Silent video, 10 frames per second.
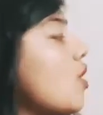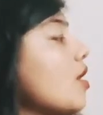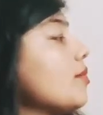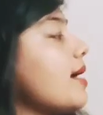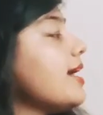
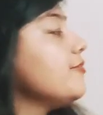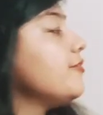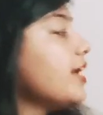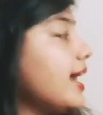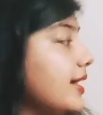long, my
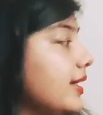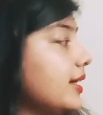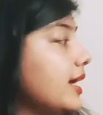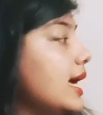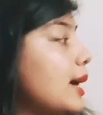
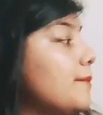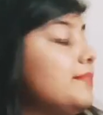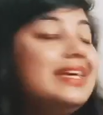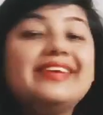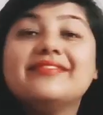friend,
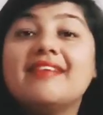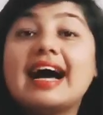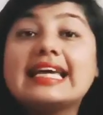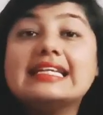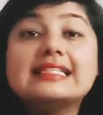be
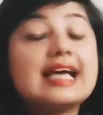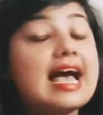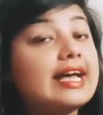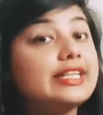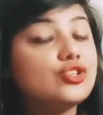wise
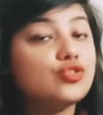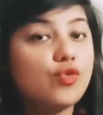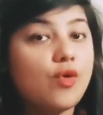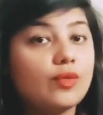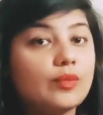and
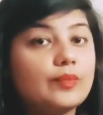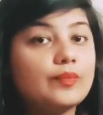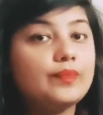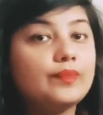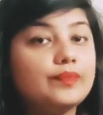strong.
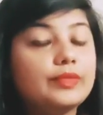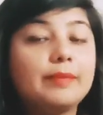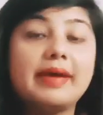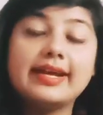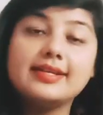
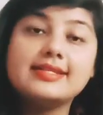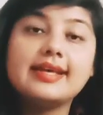The beggar